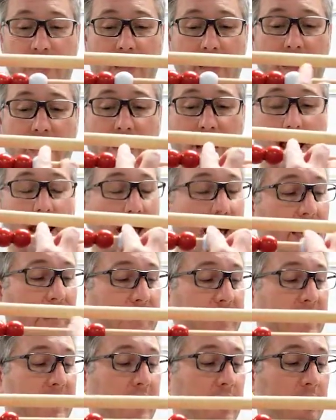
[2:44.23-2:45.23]
and
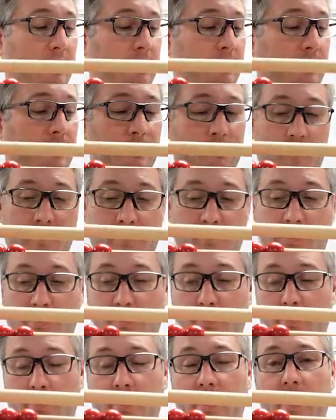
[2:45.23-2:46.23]
adding them
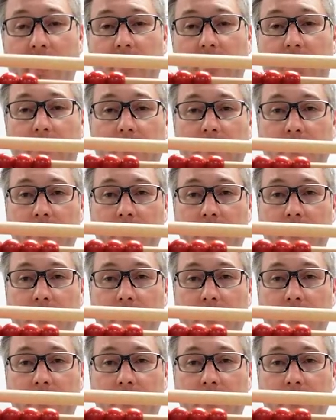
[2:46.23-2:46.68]
to another.